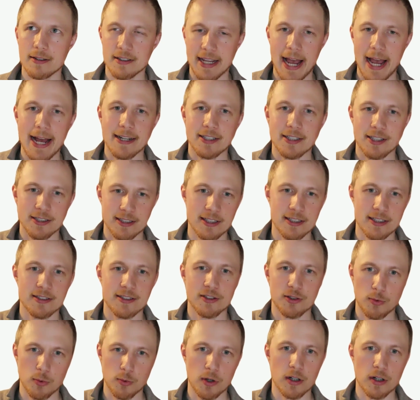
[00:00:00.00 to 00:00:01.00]
cash
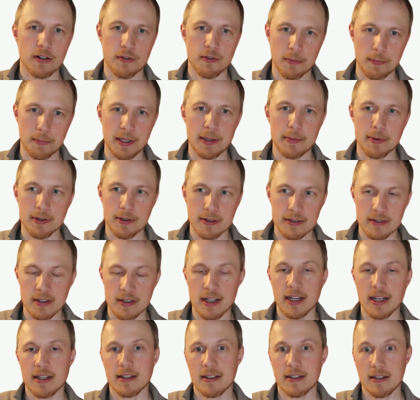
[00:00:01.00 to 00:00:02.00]
assistance work for people? It's
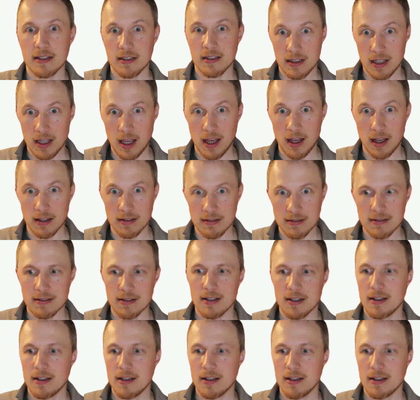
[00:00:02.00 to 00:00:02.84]
like, yes,